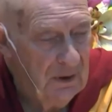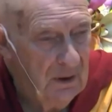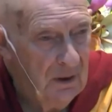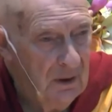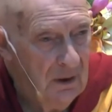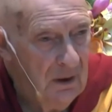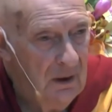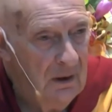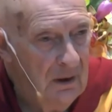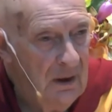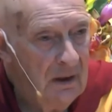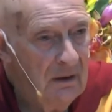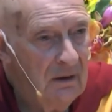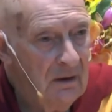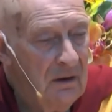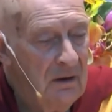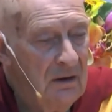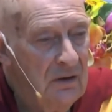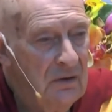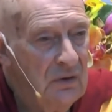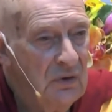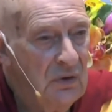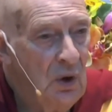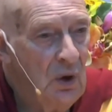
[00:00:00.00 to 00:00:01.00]
And
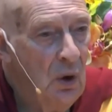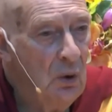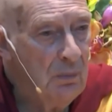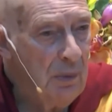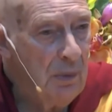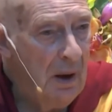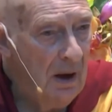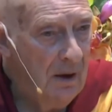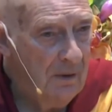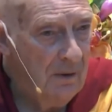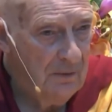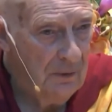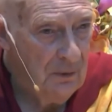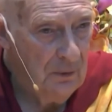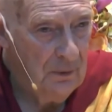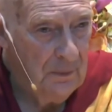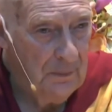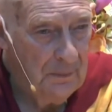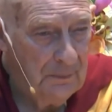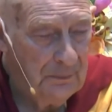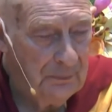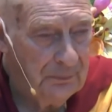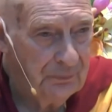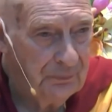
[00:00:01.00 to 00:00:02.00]
that's so powerful.
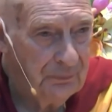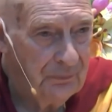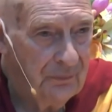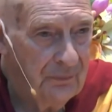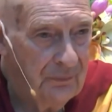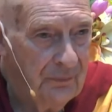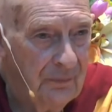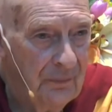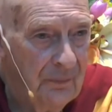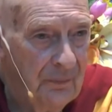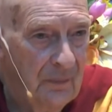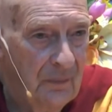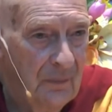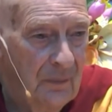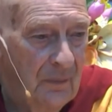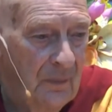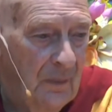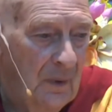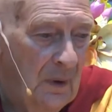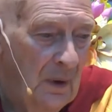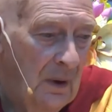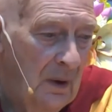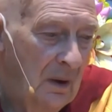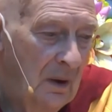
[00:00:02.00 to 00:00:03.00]

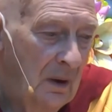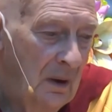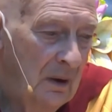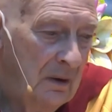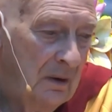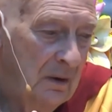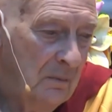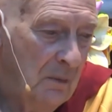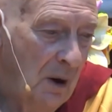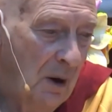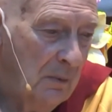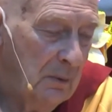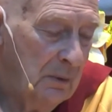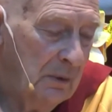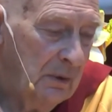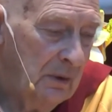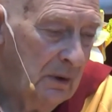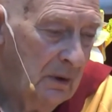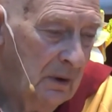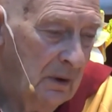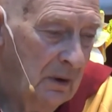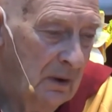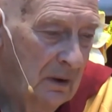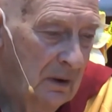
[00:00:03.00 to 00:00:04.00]
At the moment
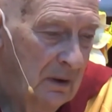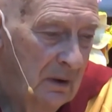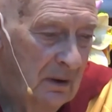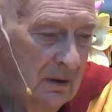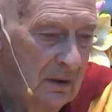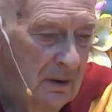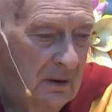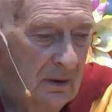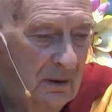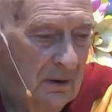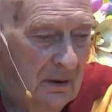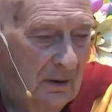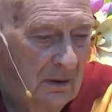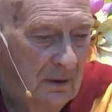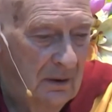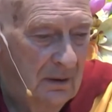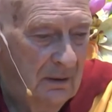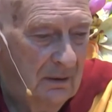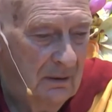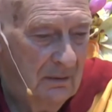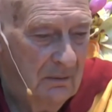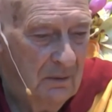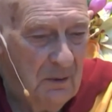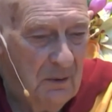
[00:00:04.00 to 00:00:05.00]

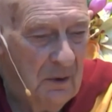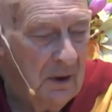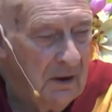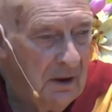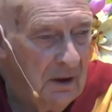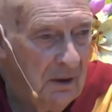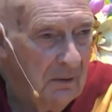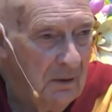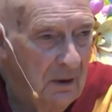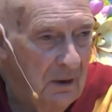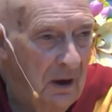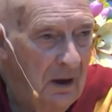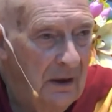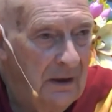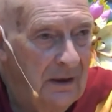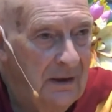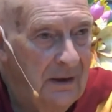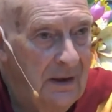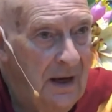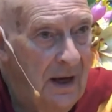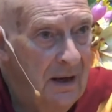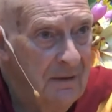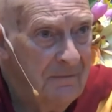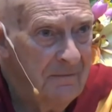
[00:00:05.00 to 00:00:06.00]
we wake up, I
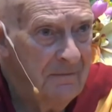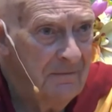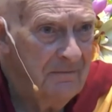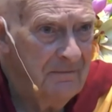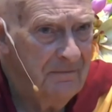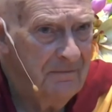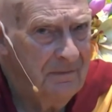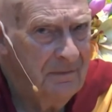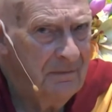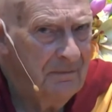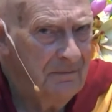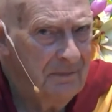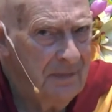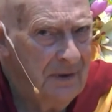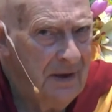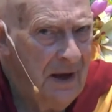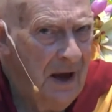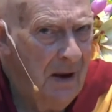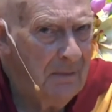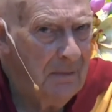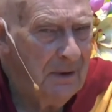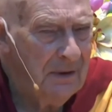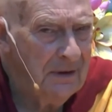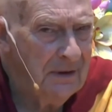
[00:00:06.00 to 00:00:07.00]
can be
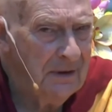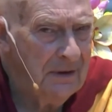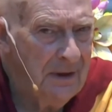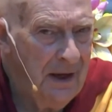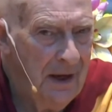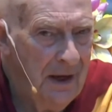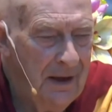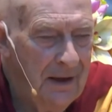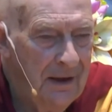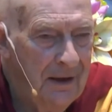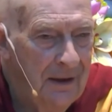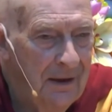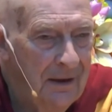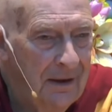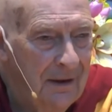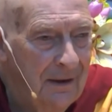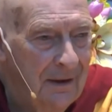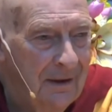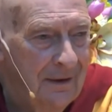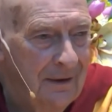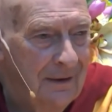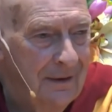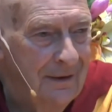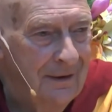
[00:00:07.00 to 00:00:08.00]
happy today.
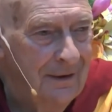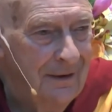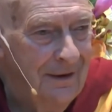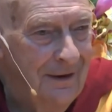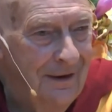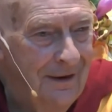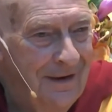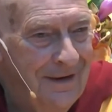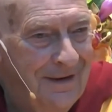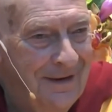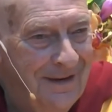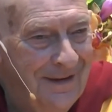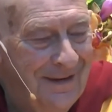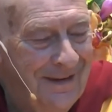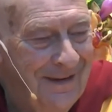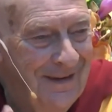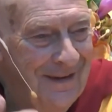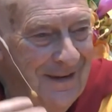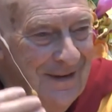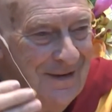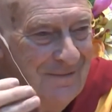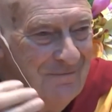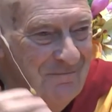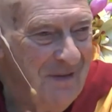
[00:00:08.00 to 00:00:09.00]
I
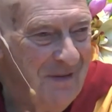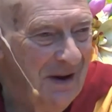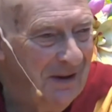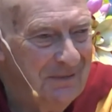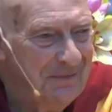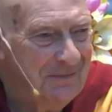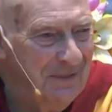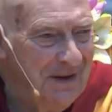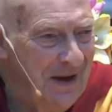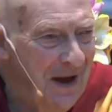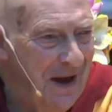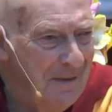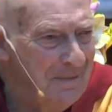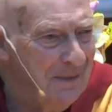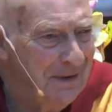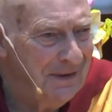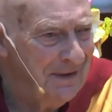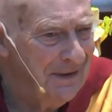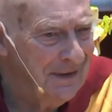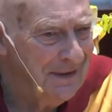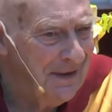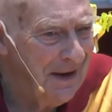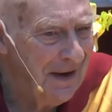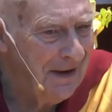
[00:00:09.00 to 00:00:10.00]
must be happy
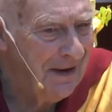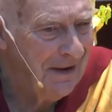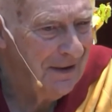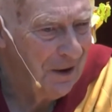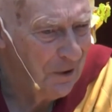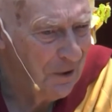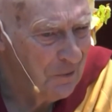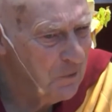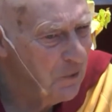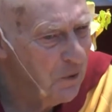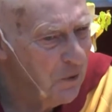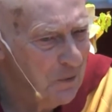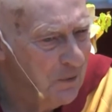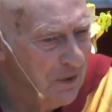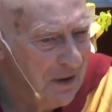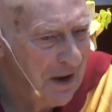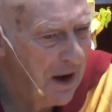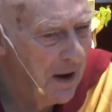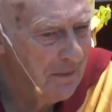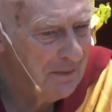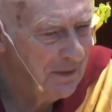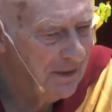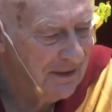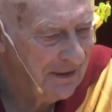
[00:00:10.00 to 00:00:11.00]
today. I will be
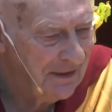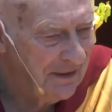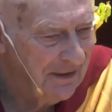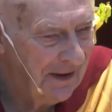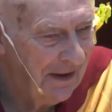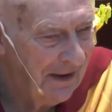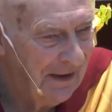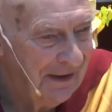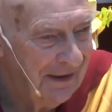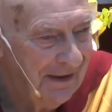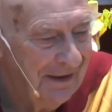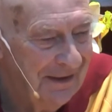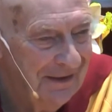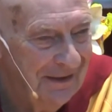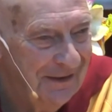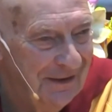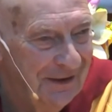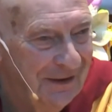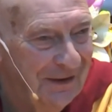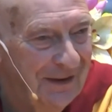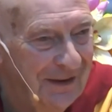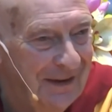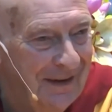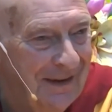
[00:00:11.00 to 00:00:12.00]
happy today.
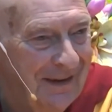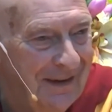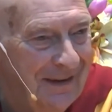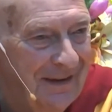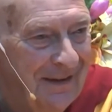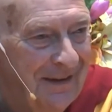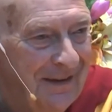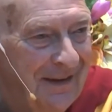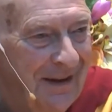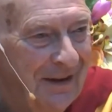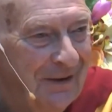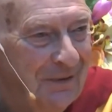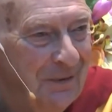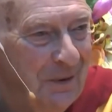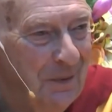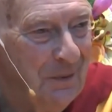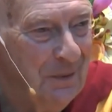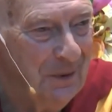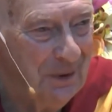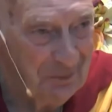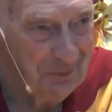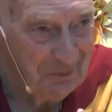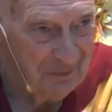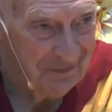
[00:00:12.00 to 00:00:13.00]
That's what
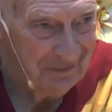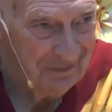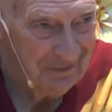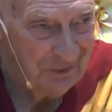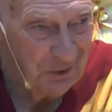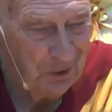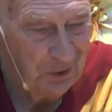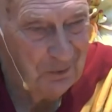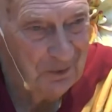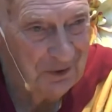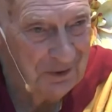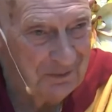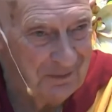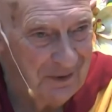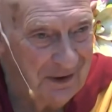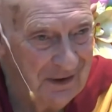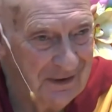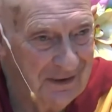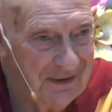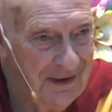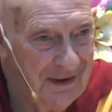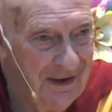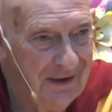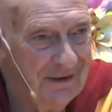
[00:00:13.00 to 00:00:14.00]
we normally
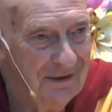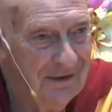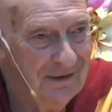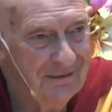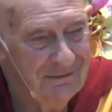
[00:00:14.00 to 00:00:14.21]
meditate on.